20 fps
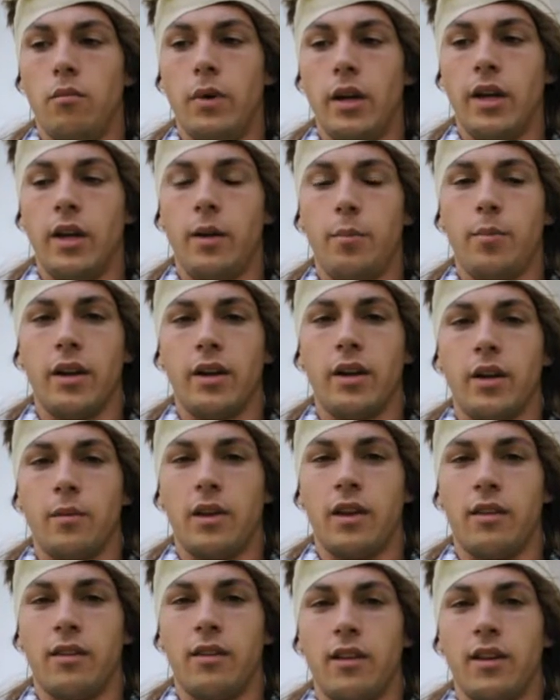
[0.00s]
Buddy, he picked up
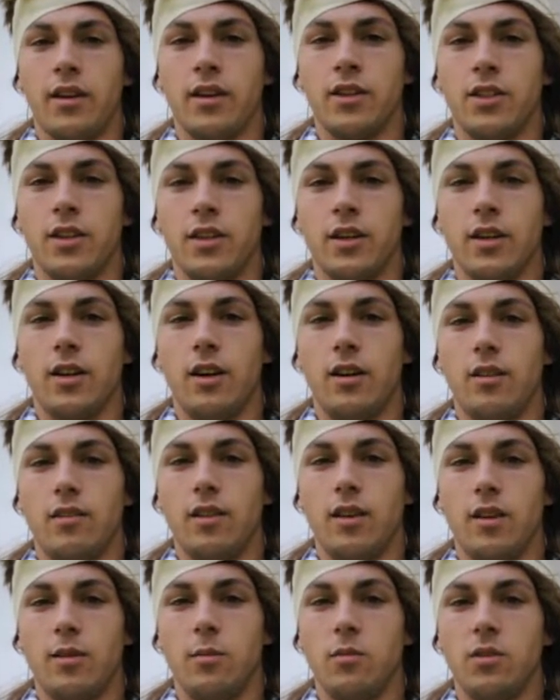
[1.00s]
that thing, shook it all
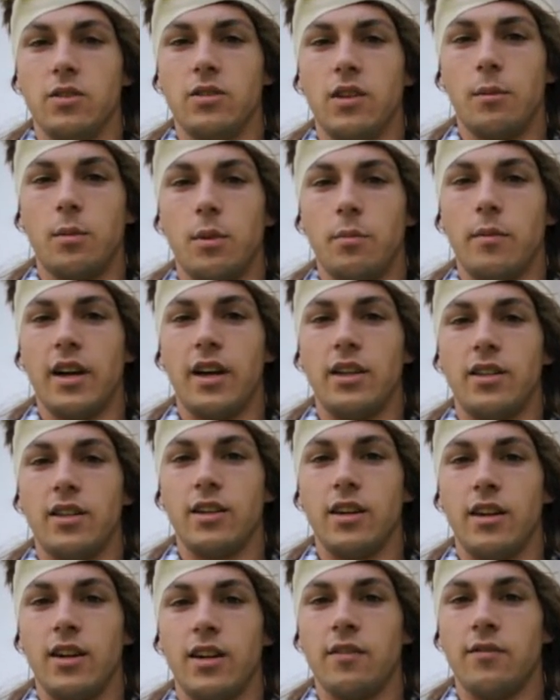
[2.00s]
up. We dropped the match
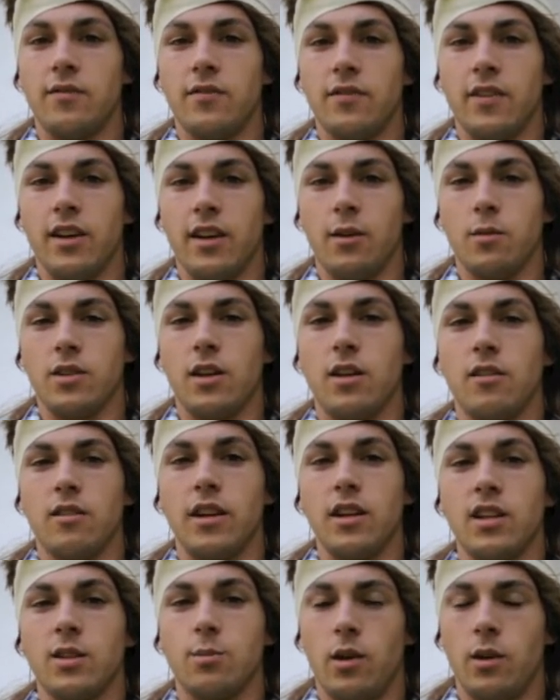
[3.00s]
in there. Thing was
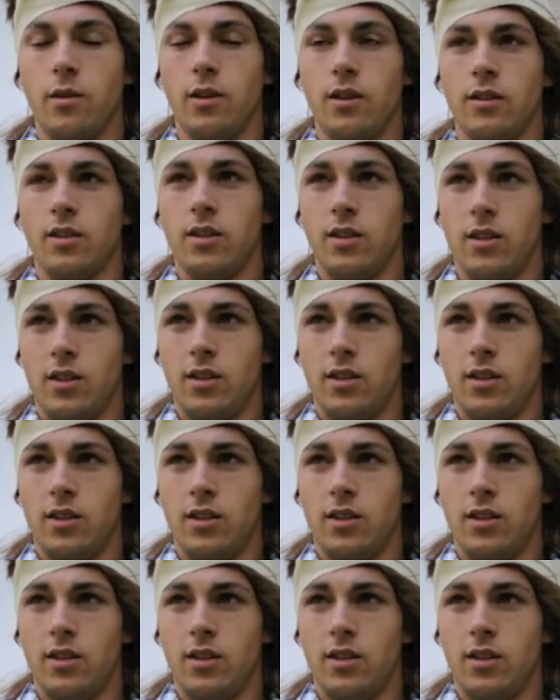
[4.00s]
already smoking.